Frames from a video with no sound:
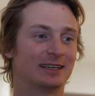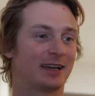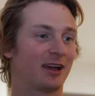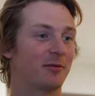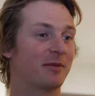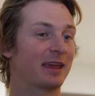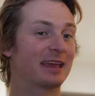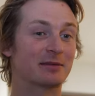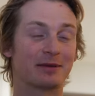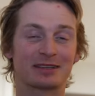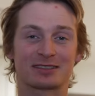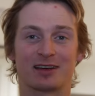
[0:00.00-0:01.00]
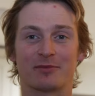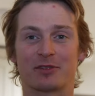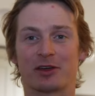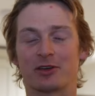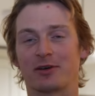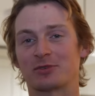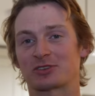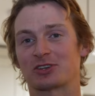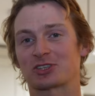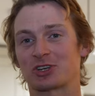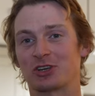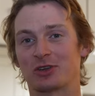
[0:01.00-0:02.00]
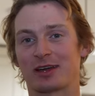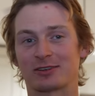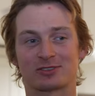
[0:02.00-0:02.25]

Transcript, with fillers: Um, in the meantime though, I'm just going to show you how